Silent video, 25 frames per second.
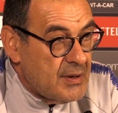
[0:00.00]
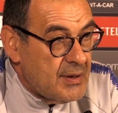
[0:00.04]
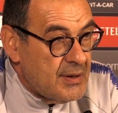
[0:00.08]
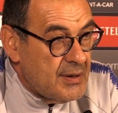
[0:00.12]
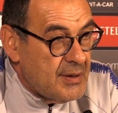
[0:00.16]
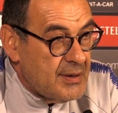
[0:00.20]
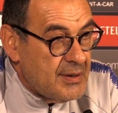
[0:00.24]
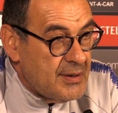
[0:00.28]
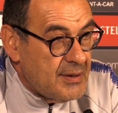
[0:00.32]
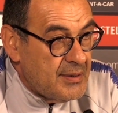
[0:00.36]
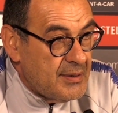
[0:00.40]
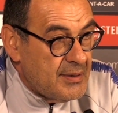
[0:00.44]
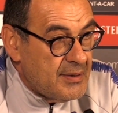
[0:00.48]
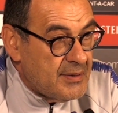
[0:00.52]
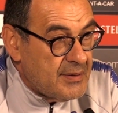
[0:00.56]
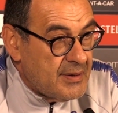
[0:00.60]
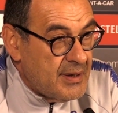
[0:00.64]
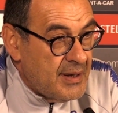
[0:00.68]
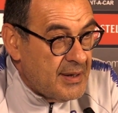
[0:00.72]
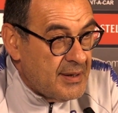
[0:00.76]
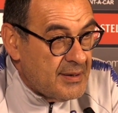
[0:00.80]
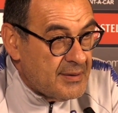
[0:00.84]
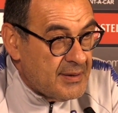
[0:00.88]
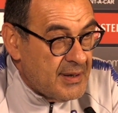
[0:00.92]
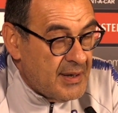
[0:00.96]
Uh,
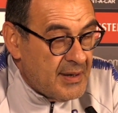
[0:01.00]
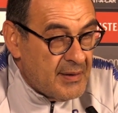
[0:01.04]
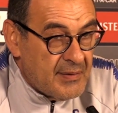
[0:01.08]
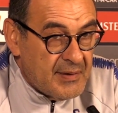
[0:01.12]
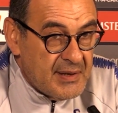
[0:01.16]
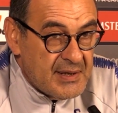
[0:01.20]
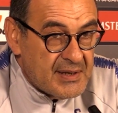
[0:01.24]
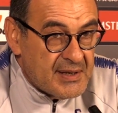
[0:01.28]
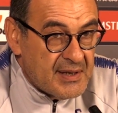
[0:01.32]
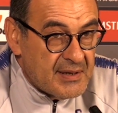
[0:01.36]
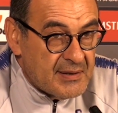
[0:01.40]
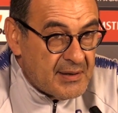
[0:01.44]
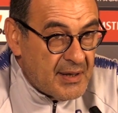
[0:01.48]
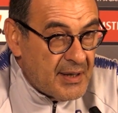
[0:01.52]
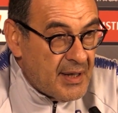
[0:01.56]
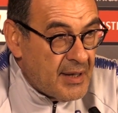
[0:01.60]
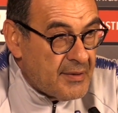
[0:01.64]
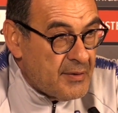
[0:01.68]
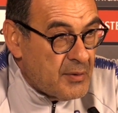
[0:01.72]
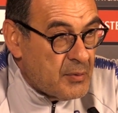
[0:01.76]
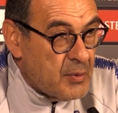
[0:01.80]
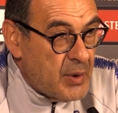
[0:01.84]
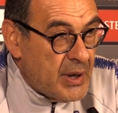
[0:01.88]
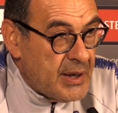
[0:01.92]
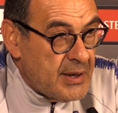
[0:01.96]
there, there isn't
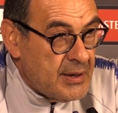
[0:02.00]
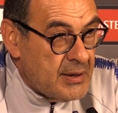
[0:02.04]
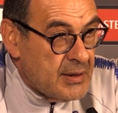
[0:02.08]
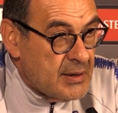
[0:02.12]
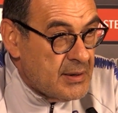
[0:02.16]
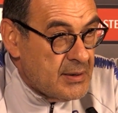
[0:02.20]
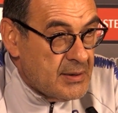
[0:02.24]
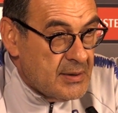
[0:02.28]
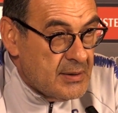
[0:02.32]
another way.